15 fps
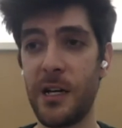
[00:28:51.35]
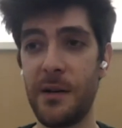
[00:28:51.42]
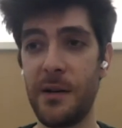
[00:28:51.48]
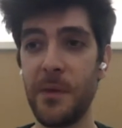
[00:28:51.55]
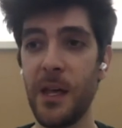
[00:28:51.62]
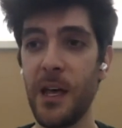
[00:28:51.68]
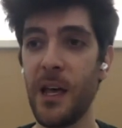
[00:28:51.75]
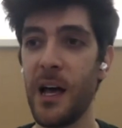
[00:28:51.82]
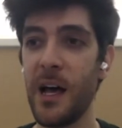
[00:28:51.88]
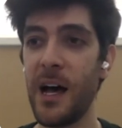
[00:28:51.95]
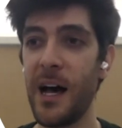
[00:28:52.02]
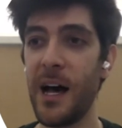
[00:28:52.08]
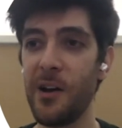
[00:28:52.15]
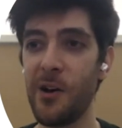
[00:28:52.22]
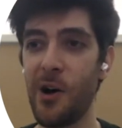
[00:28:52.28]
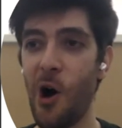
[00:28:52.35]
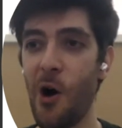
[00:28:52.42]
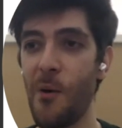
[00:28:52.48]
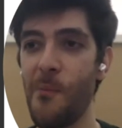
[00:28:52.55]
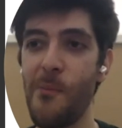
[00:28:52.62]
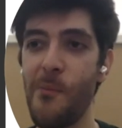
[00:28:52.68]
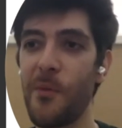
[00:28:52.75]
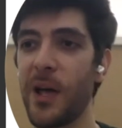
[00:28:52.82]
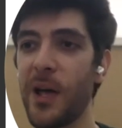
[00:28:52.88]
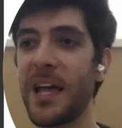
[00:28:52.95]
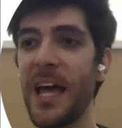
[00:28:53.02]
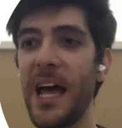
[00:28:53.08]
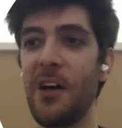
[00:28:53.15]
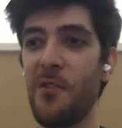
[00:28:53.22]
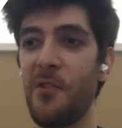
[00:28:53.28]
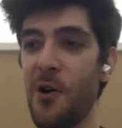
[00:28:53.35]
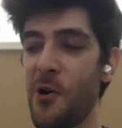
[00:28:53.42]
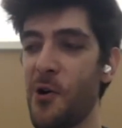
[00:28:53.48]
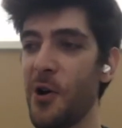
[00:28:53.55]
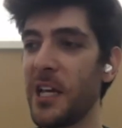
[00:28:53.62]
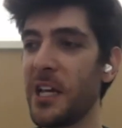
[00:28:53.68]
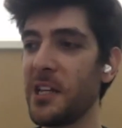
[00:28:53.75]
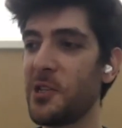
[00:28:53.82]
There is an kind of